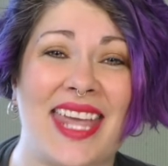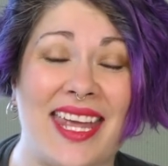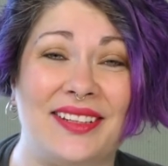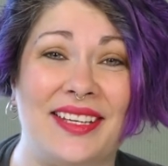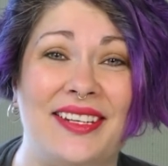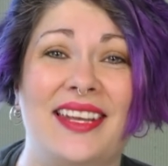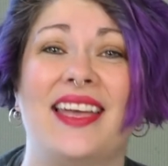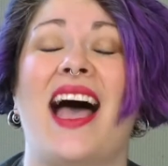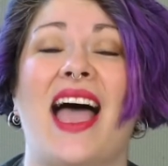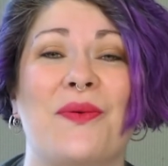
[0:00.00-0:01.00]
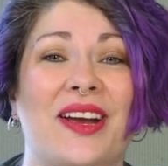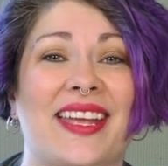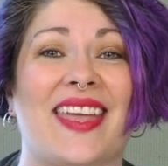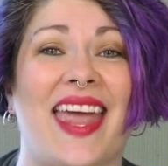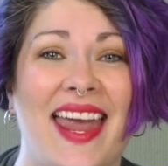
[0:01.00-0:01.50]
Caitlin. I work
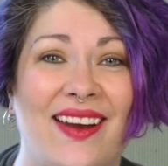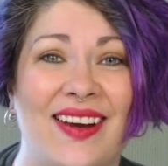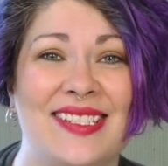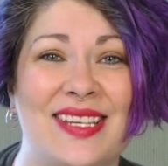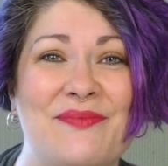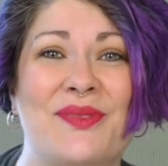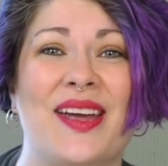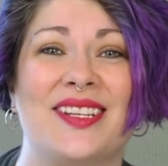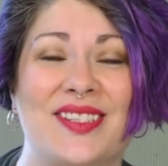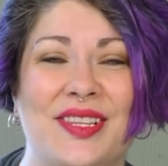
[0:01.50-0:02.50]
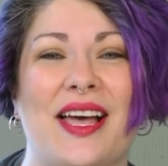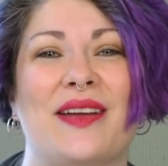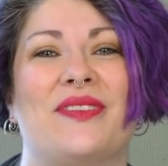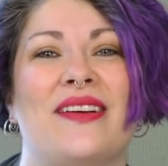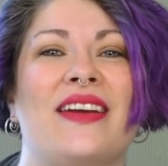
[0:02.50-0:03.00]
at the Harrison Branch
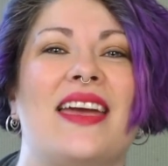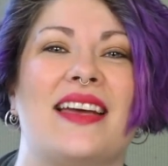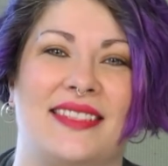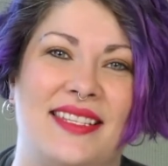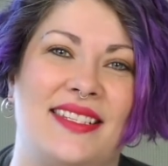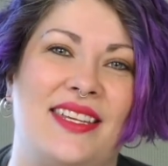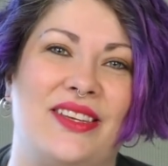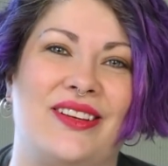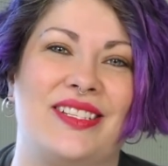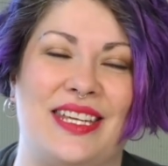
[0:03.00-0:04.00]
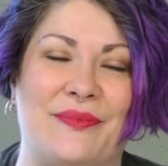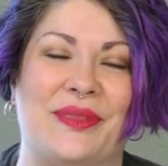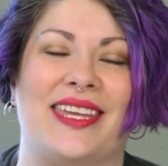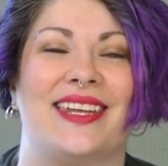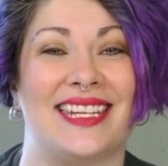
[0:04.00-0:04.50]
Library as the senior team
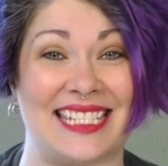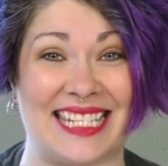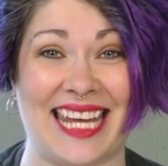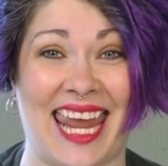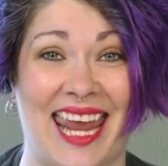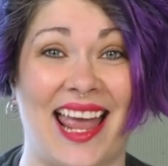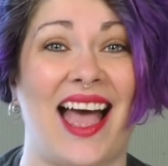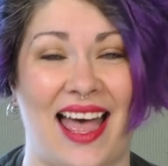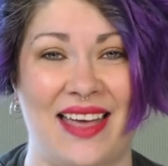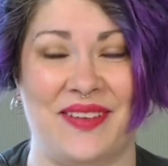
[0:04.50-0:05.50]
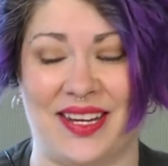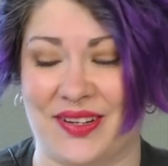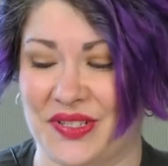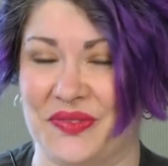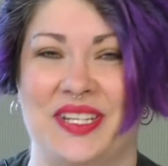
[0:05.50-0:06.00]
lead, and today I'm here
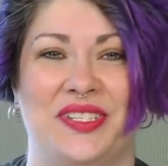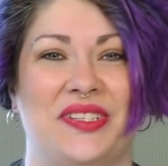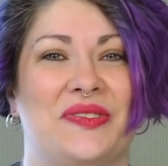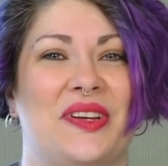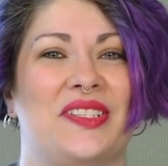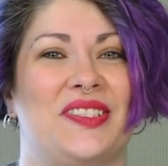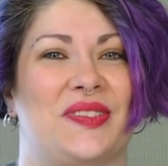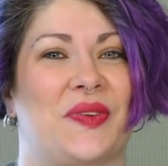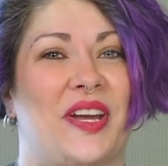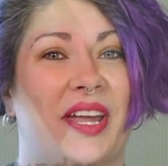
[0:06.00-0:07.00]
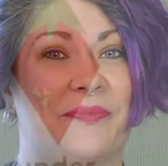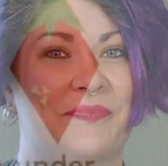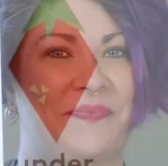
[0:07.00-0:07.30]
to read you a story.